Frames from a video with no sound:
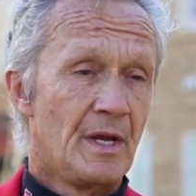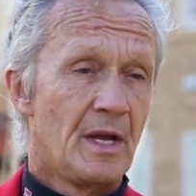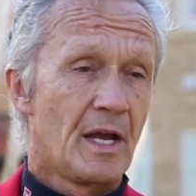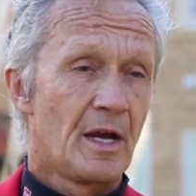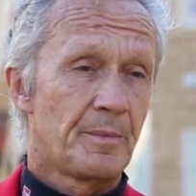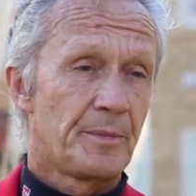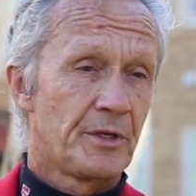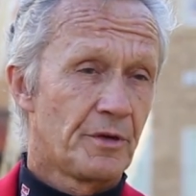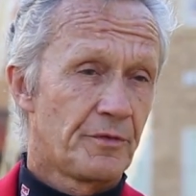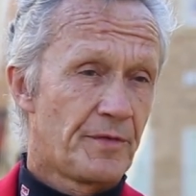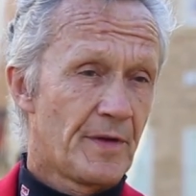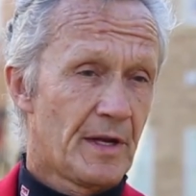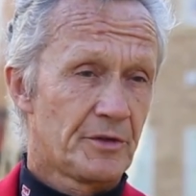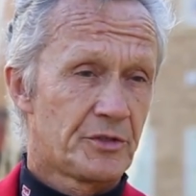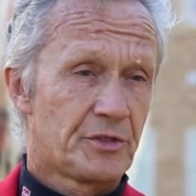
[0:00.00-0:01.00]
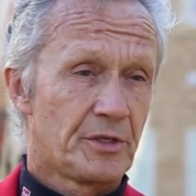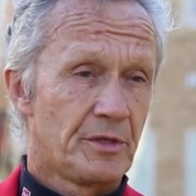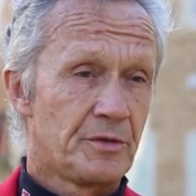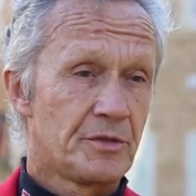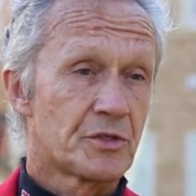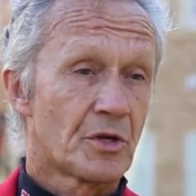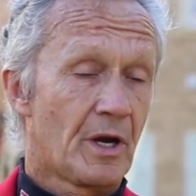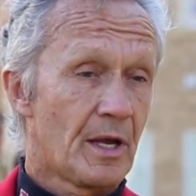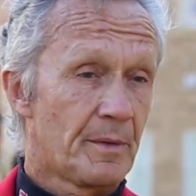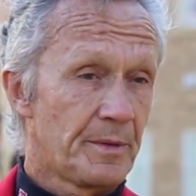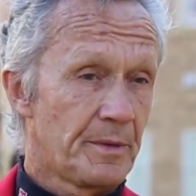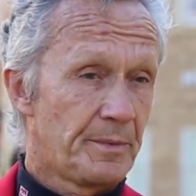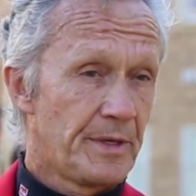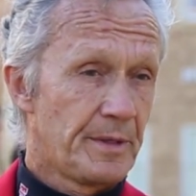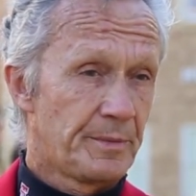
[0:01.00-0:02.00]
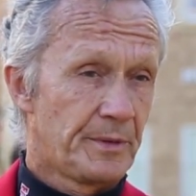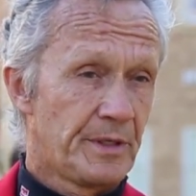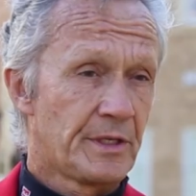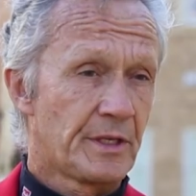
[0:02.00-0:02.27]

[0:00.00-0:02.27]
helping your fellow students or helping people in